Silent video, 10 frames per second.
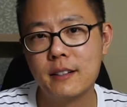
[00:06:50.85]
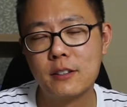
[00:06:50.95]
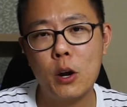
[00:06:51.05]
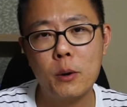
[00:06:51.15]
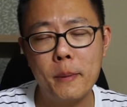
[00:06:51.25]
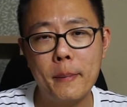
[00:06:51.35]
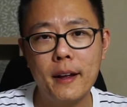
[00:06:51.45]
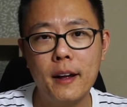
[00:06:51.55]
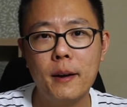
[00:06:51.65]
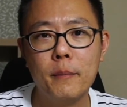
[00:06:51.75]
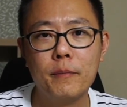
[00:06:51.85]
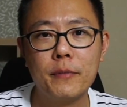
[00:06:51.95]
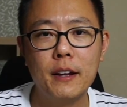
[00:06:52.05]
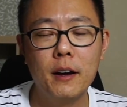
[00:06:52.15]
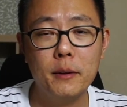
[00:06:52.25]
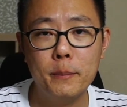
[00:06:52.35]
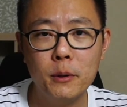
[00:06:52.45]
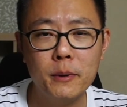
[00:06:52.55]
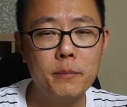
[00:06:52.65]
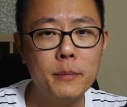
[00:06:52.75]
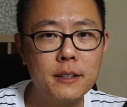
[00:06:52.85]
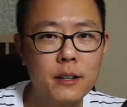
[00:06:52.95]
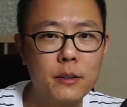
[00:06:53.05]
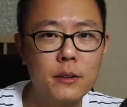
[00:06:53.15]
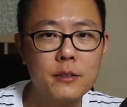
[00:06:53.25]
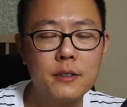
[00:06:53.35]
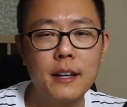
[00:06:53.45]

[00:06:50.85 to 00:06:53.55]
It's going to be um, uh, the bill of materials.